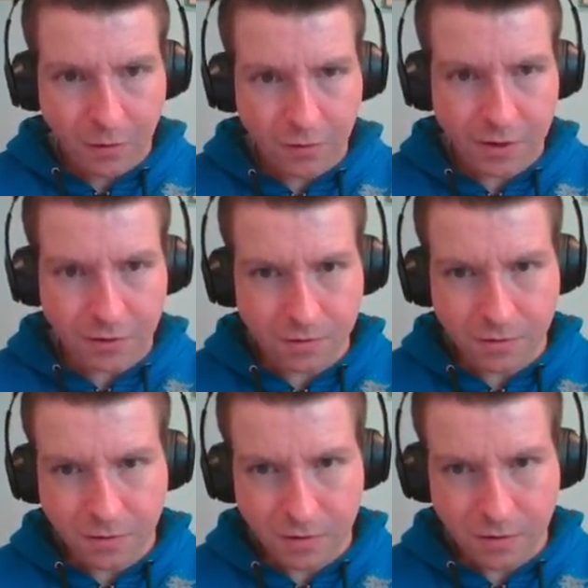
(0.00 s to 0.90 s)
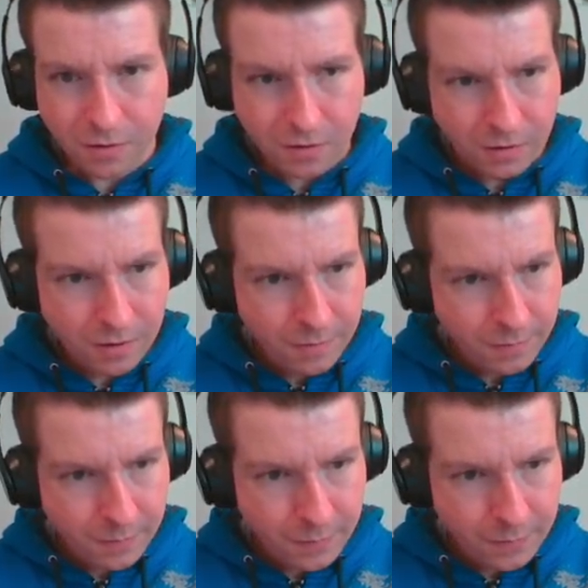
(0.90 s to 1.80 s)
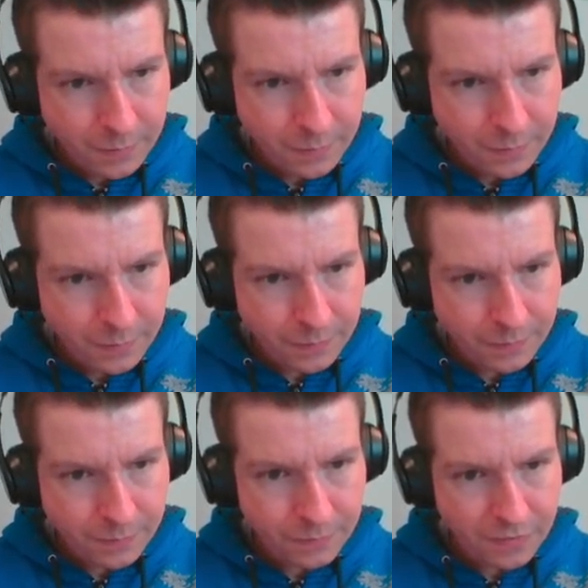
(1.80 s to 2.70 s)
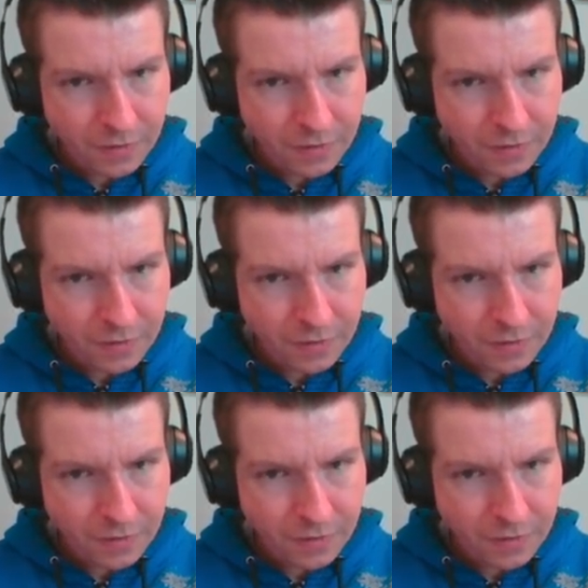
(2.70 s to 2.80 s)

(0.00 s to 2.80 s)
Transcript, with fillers: Who are you? Realm's in a right state, eh?